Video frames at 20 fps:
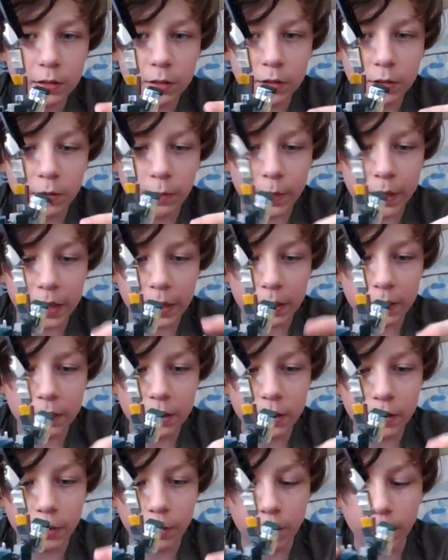the
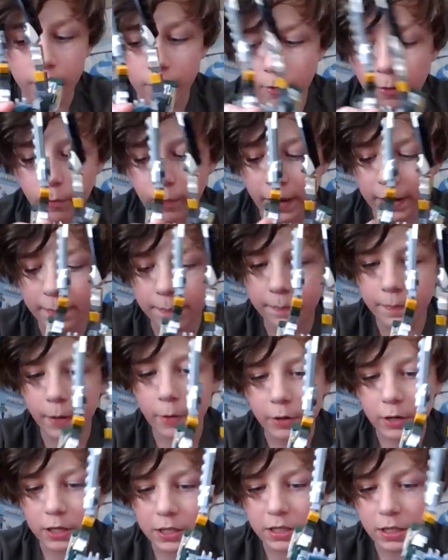little white
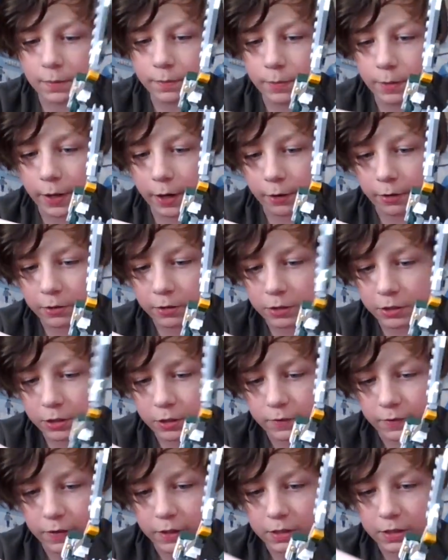bony tip there is
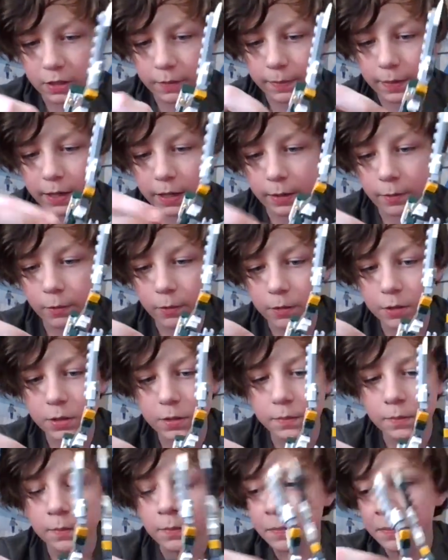just facing backwards.
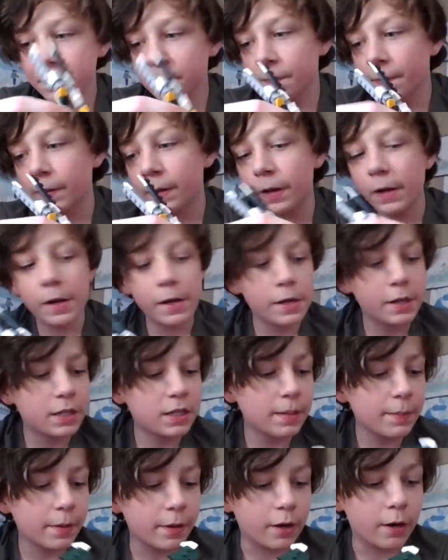
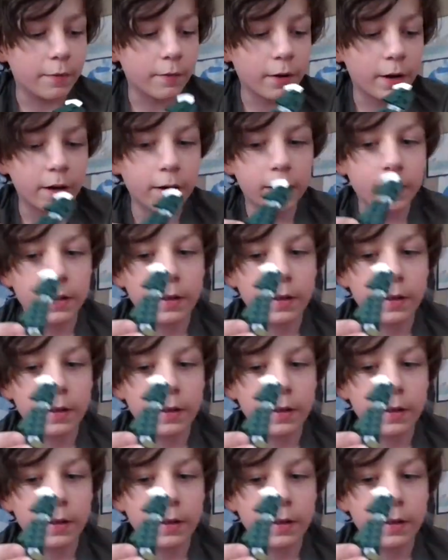Simple enough, right?